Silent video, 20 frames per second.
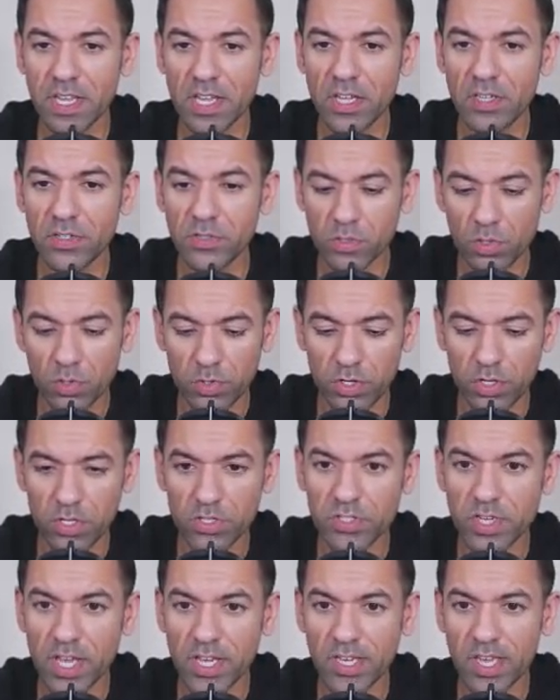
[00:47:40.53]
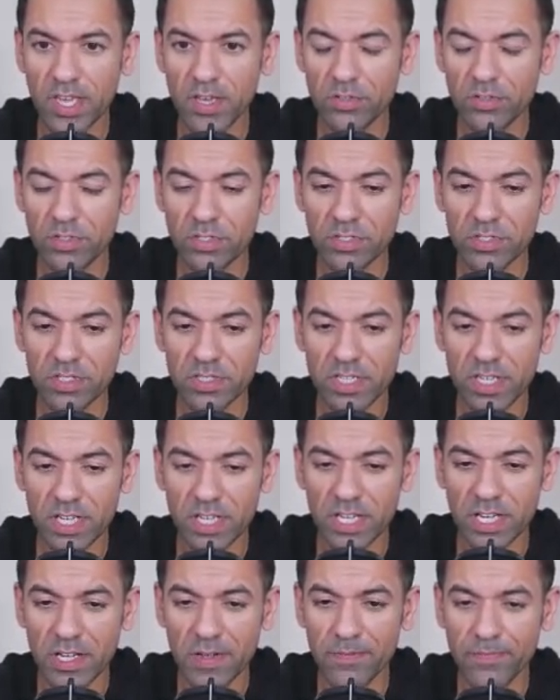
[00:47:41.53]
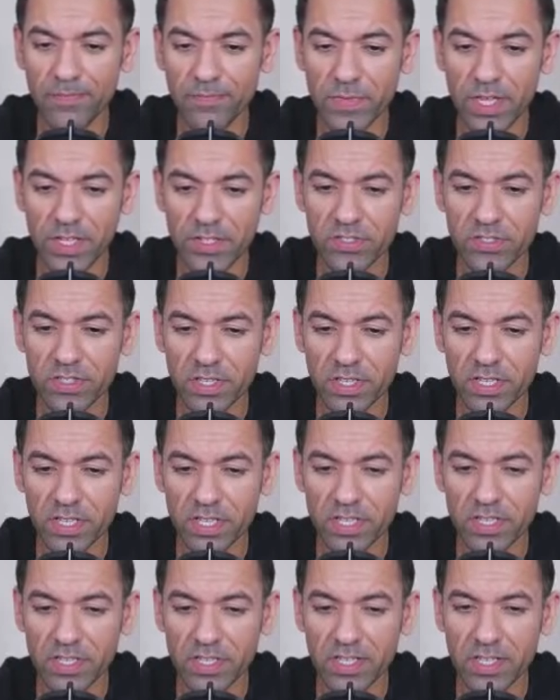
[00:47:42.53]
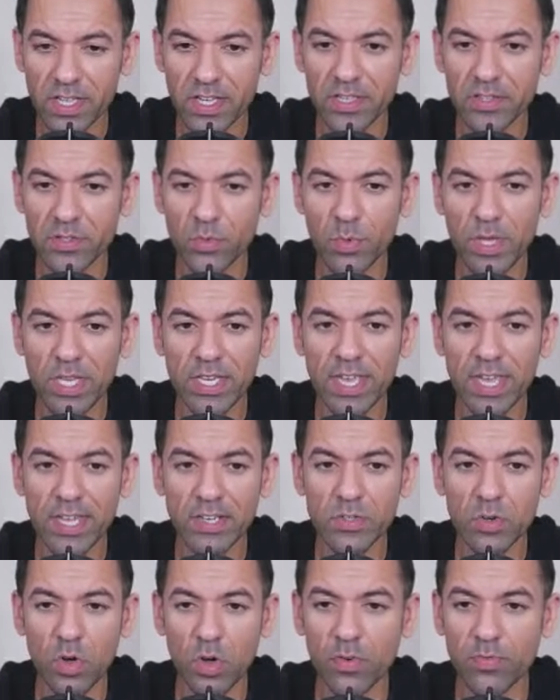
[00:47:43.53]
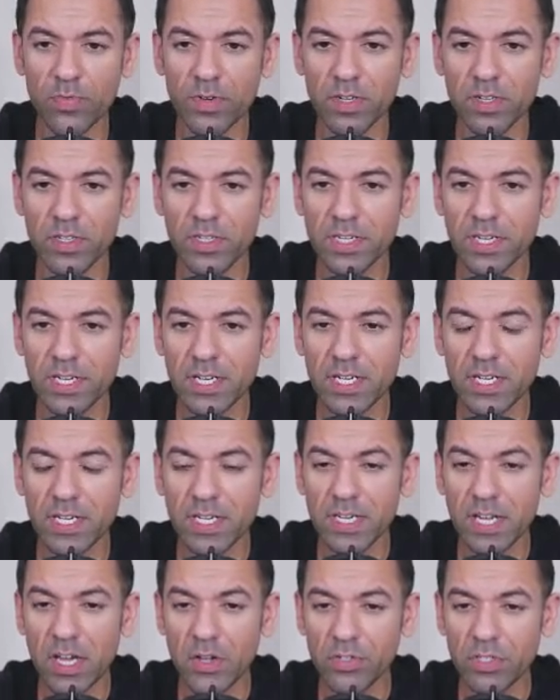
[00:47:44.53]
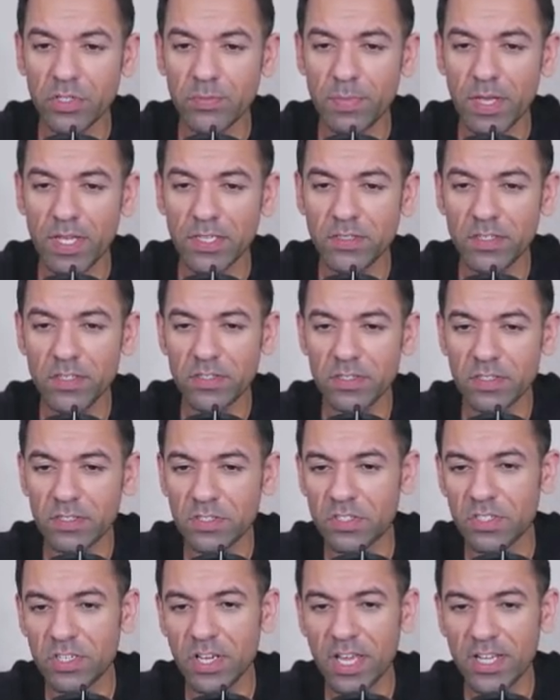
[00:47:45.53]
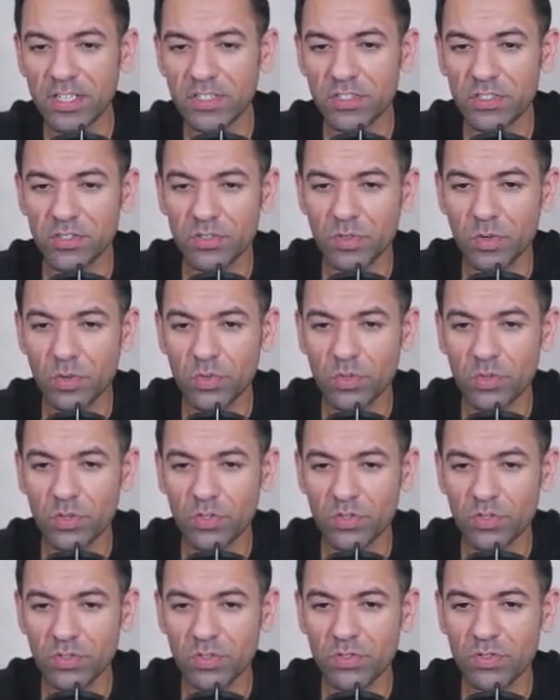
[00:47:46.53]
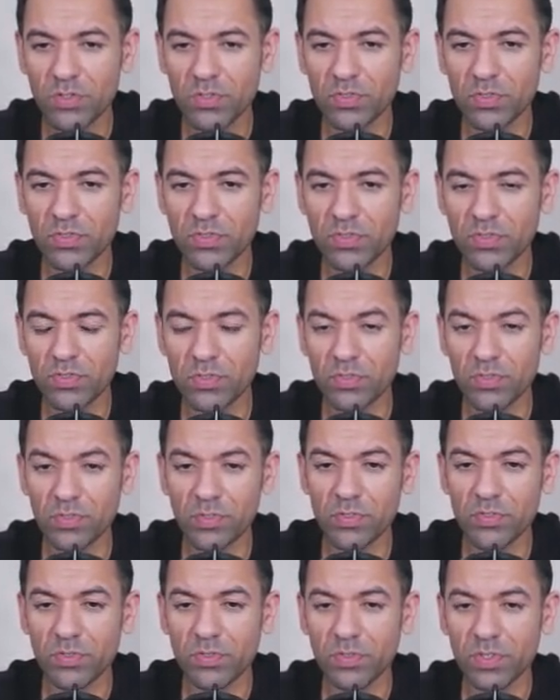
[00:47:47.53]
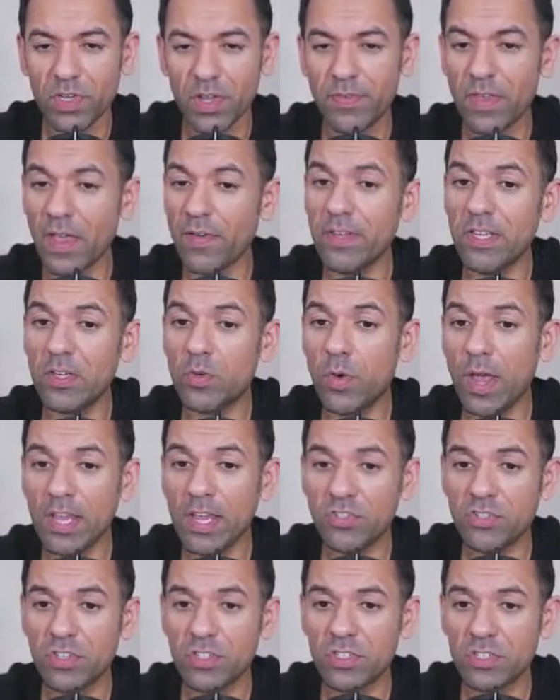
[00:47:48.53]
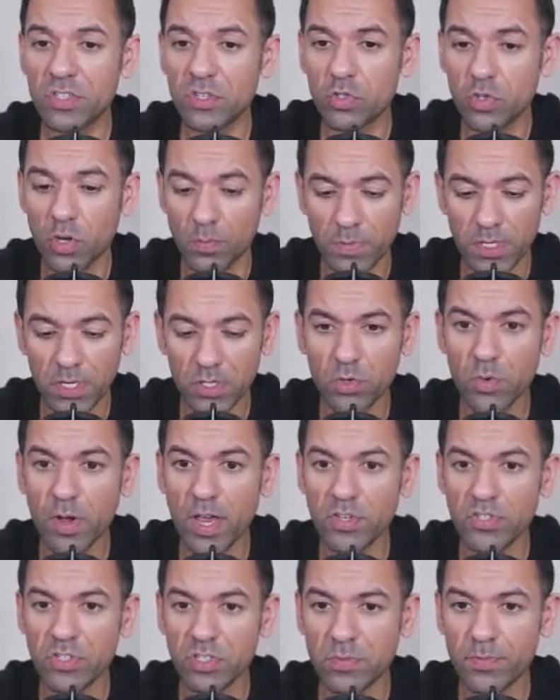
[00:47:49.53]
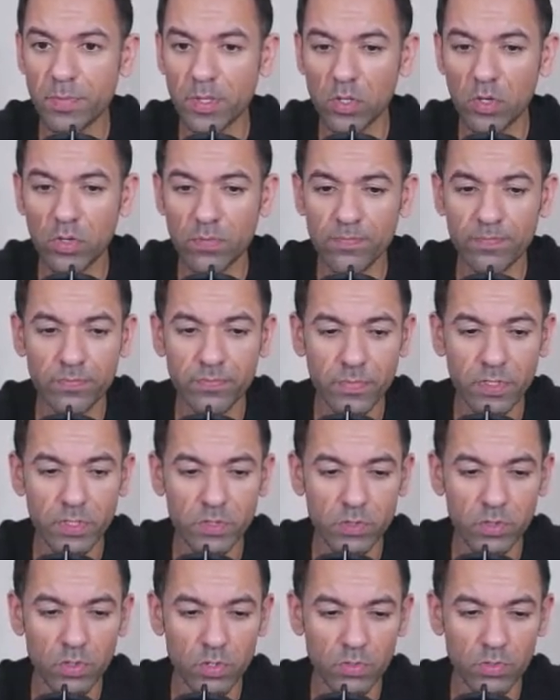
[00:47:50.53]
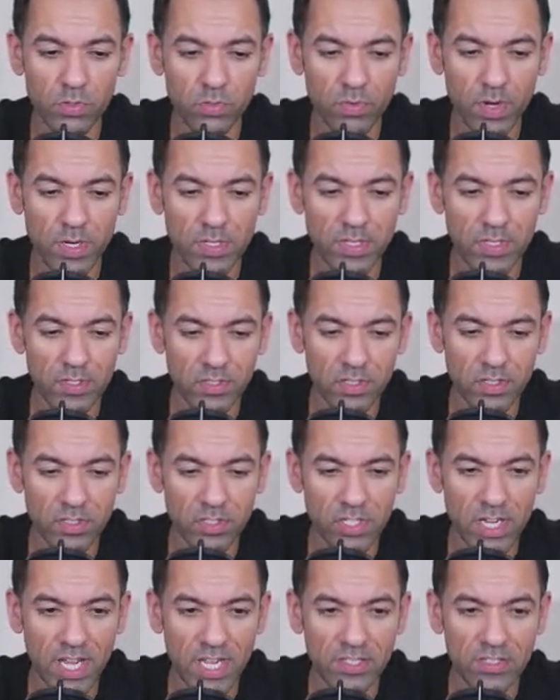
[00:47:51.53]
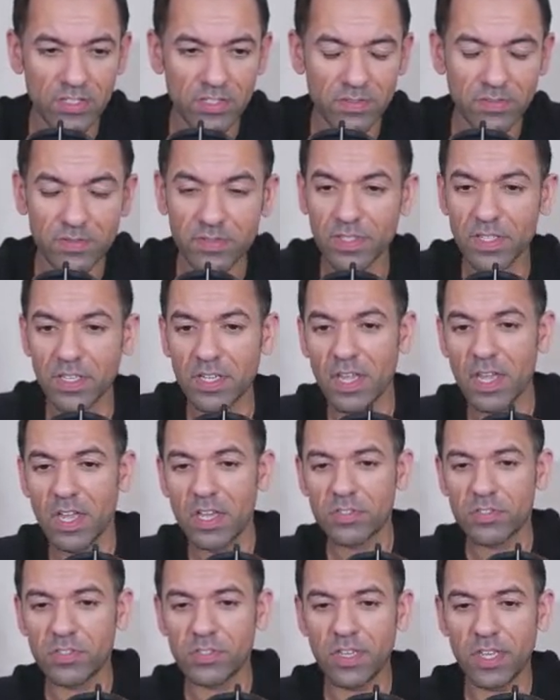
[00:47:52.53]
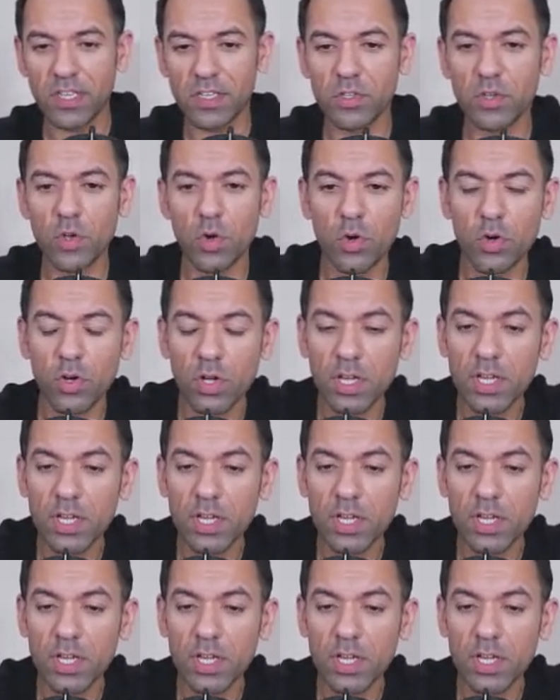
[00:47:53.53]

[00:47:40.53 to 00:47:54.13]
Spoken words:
So you can check it out. It's the weekend offer. I'll just paste it into the chat. Hold on. If you have any questions, drop me your questions below. So writing into the chat. So there you go.